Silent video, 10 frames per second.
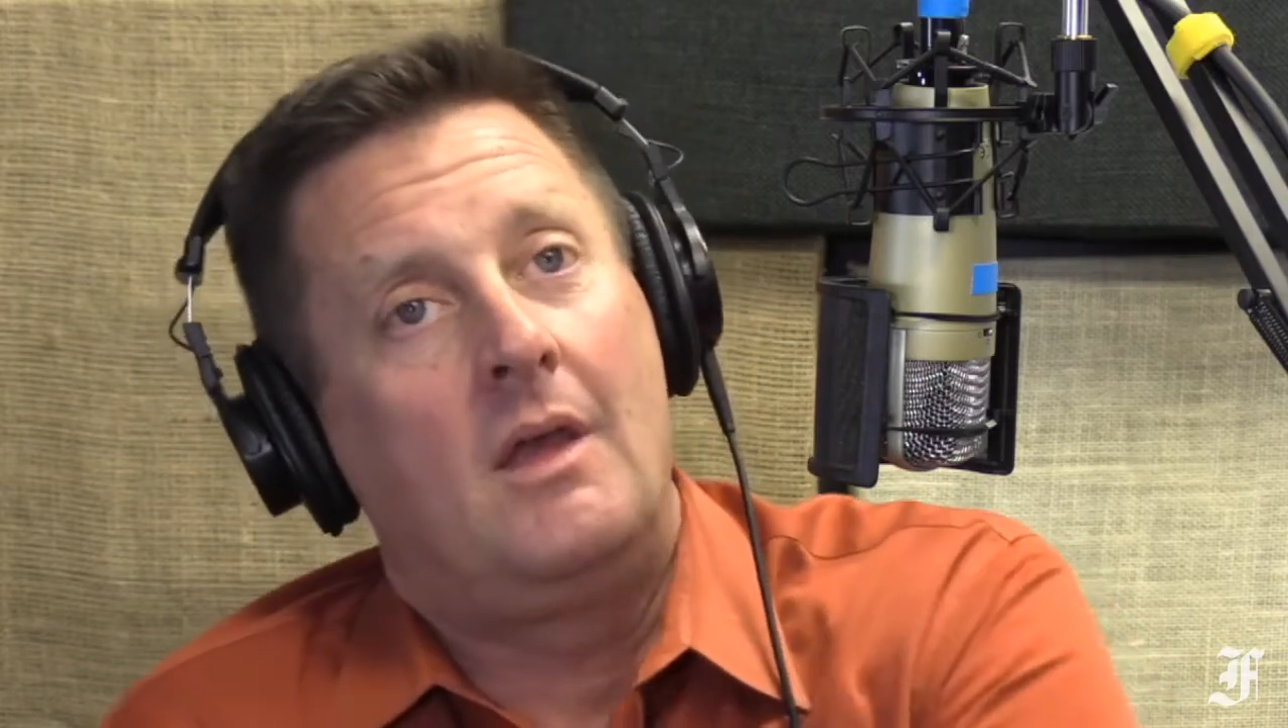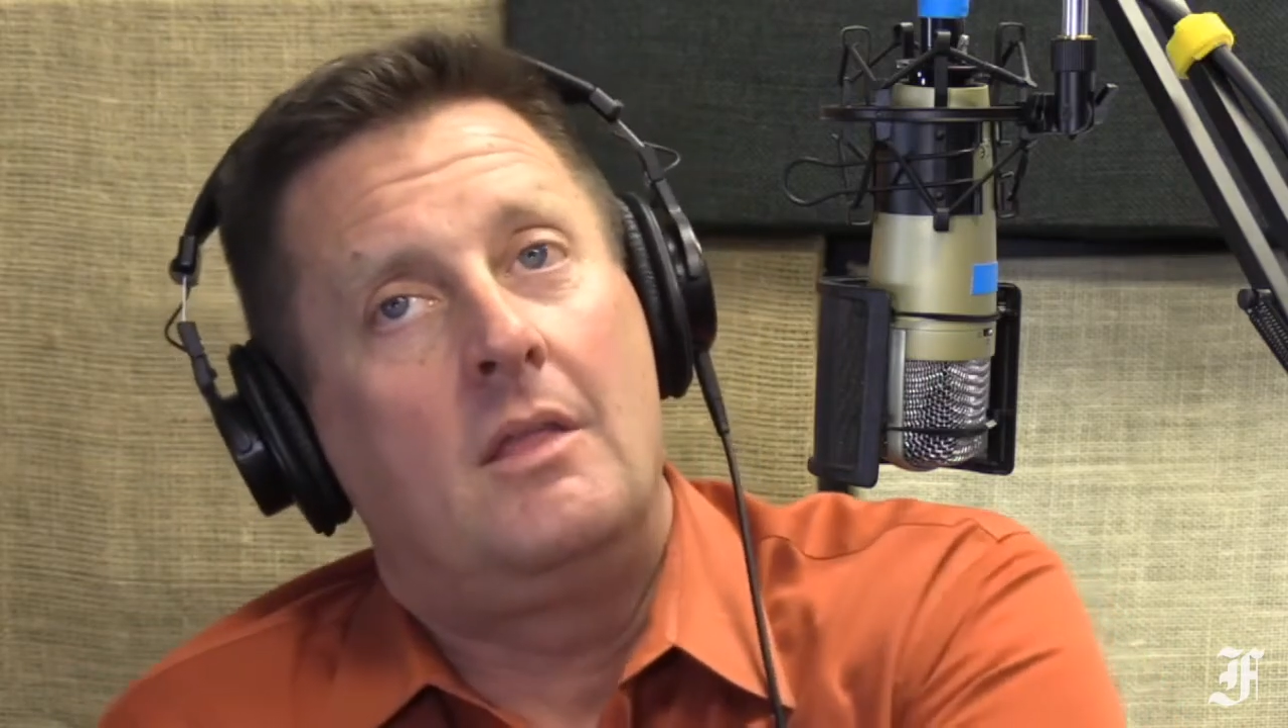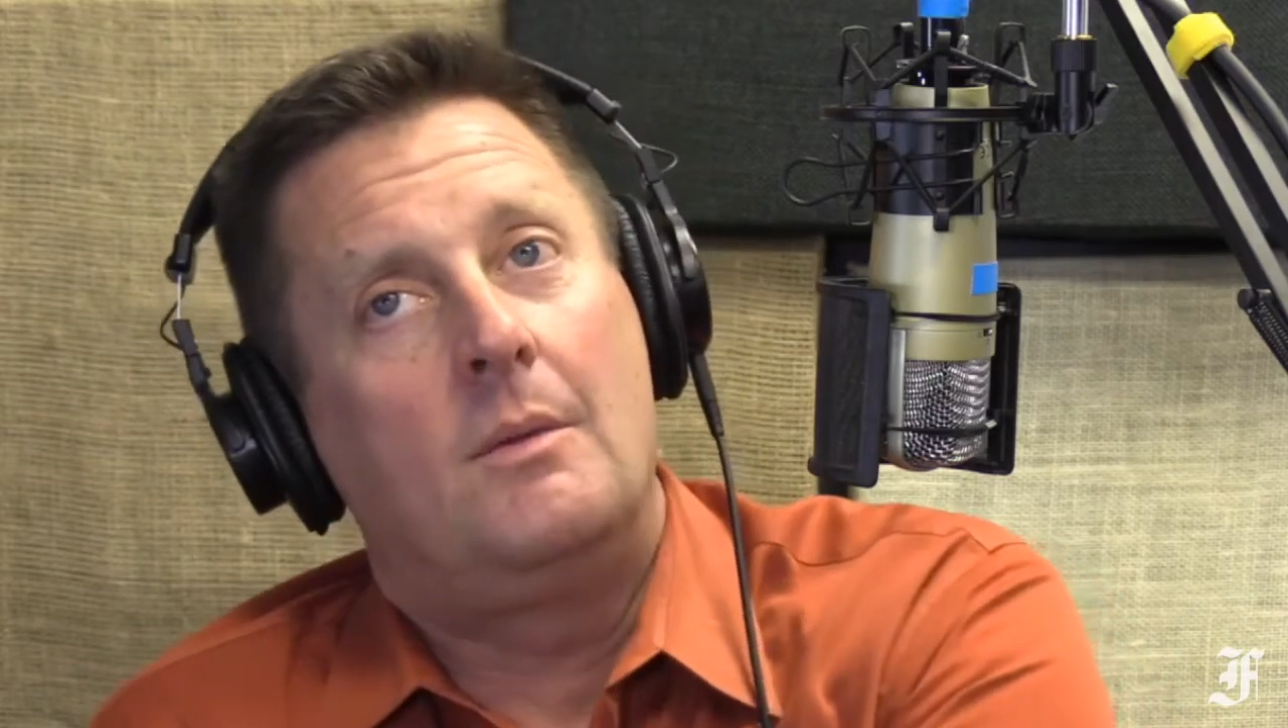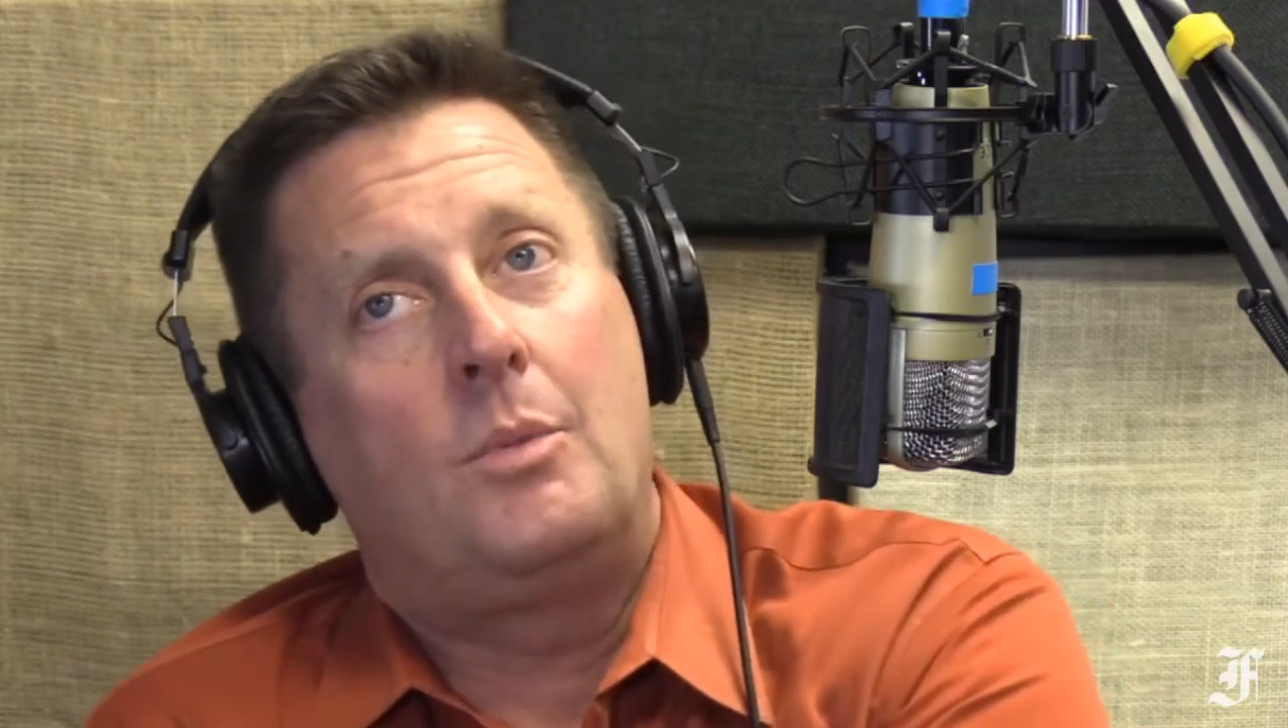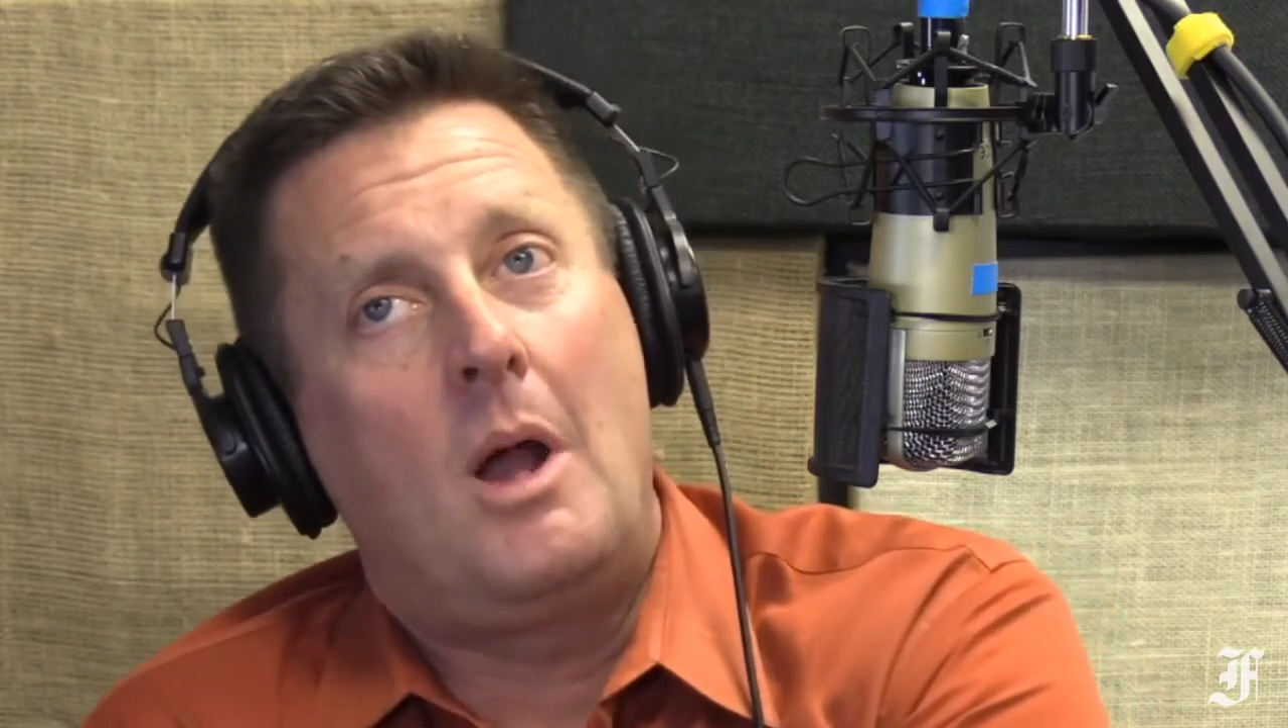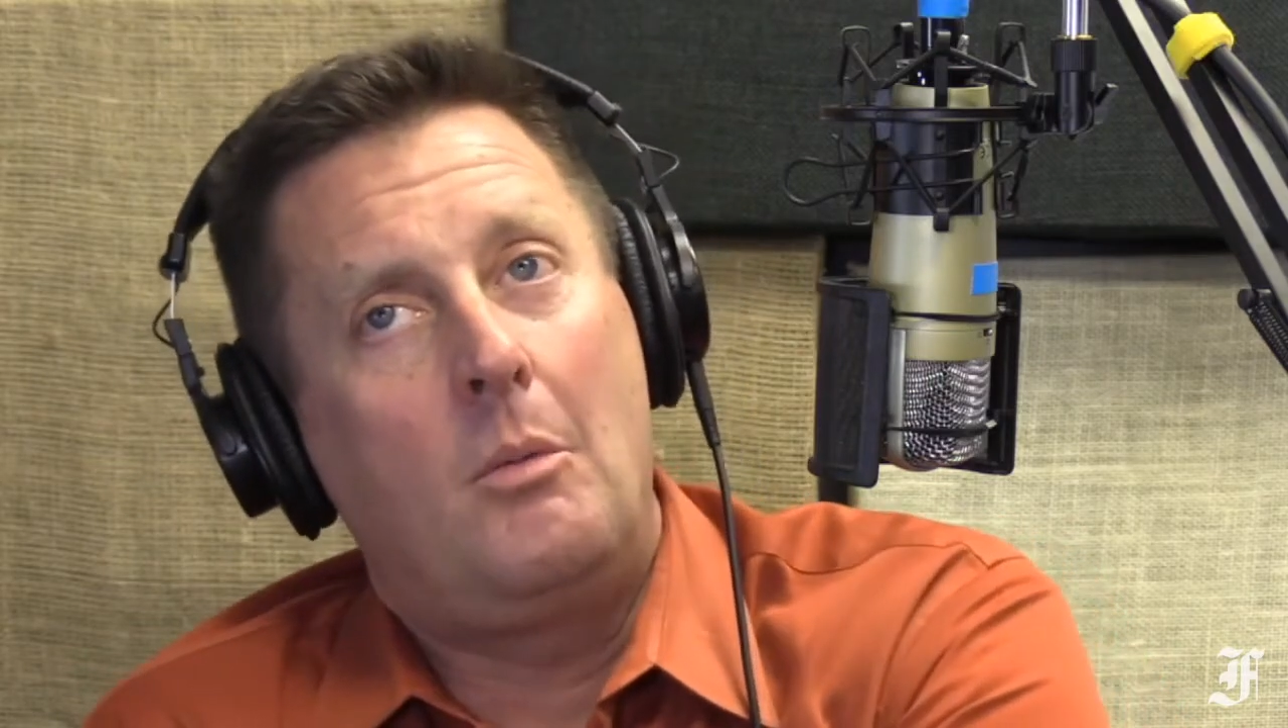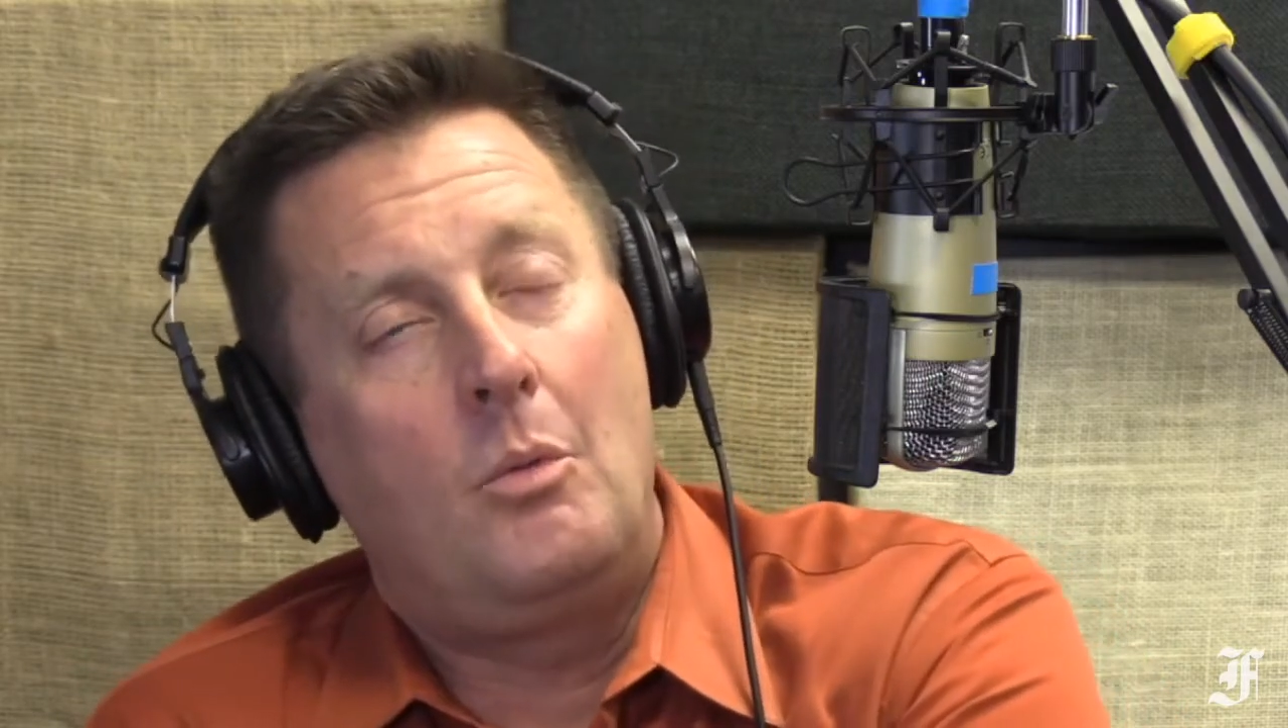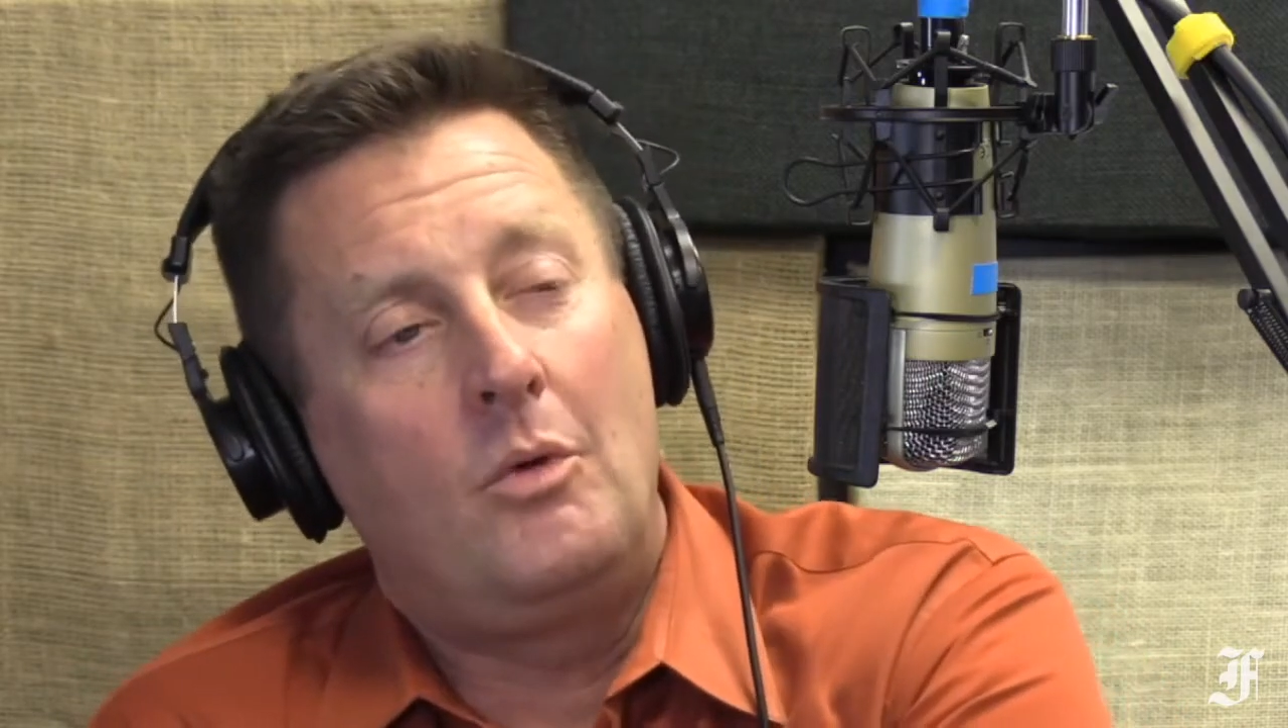The problem